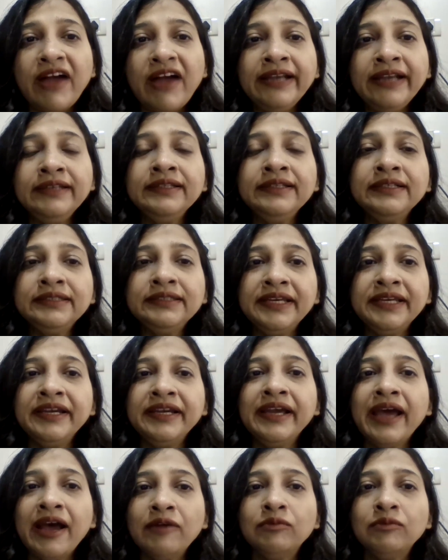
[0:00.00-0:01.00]
find that
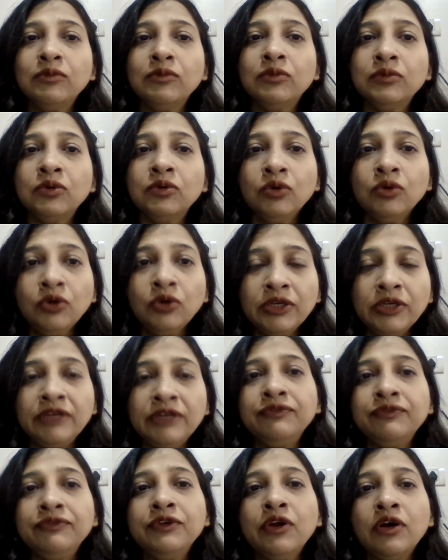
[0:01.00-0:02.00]
they have more,
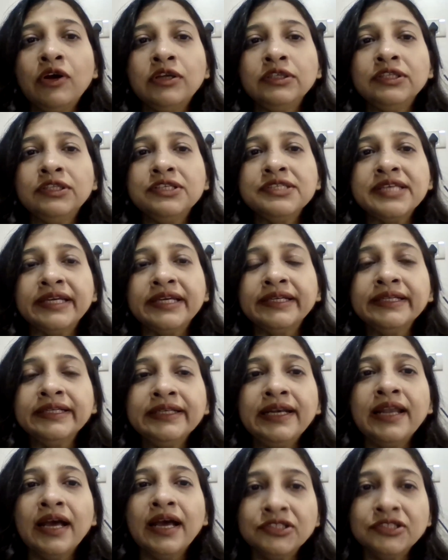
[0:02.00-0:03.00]
if not the
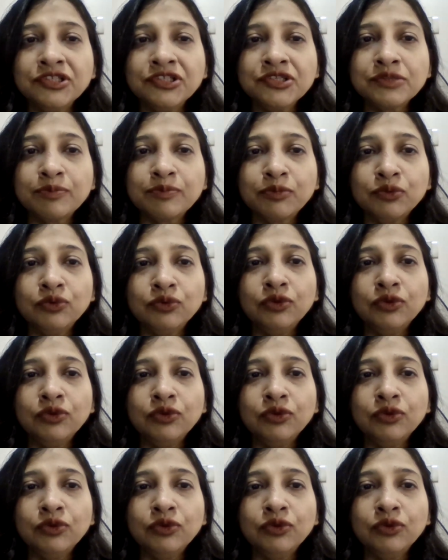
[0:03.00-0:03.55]
second largest